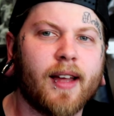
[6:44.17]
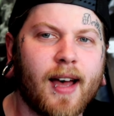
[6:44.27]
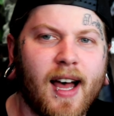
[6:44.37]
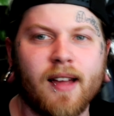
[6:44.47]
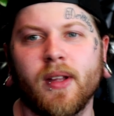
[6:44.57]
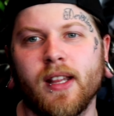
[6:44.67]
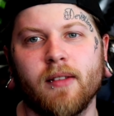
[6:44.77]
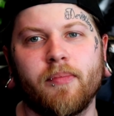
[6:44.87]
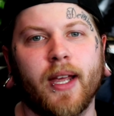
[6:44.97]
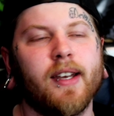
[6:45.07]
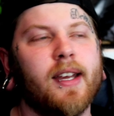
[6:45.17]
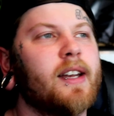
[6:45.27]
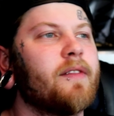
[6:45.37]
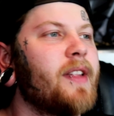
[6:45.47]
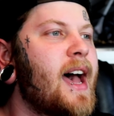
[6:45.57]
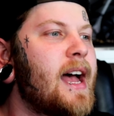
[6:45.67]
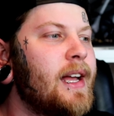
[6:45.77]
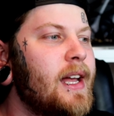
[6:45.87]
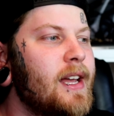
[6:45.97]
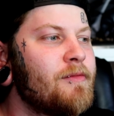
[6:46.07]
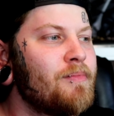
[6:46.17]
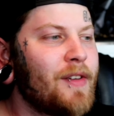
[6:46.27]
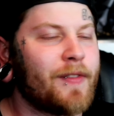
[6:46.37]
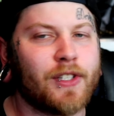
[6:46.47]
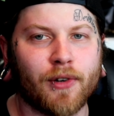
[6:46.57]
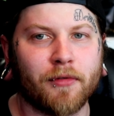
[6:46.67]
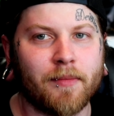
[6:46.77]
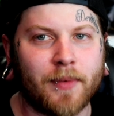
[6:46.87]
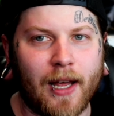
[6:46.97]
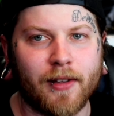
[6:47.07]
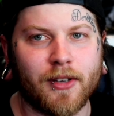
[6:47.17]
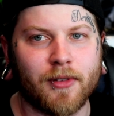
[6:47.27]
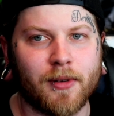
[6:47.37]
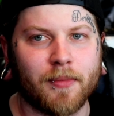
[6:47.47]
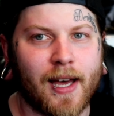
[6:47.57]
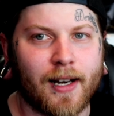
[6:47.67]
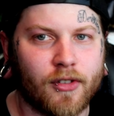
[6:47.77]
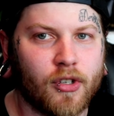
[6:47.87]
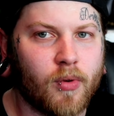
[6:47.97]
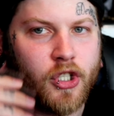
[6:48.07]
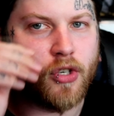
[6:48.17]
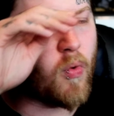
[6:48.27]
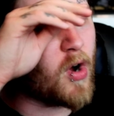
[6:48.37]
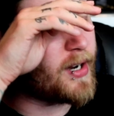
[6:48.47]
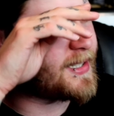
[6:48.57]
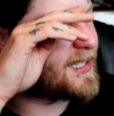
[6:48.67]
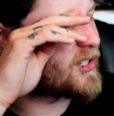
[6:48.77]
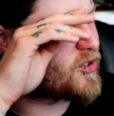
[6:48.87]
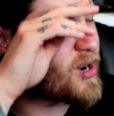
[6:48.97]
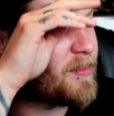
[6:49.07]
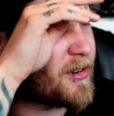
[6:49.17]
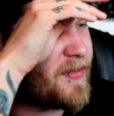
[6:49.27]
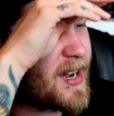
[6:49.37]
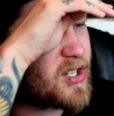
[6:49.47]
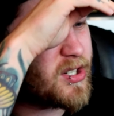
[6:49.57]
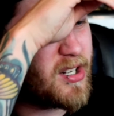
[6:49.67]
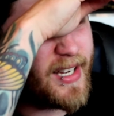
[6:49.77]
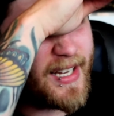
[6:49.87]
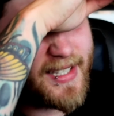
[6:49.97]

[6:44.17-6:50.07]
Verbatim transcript: I'm in the opinion of that if it's your reptile, you can kind of do what you want. He's a trained professional.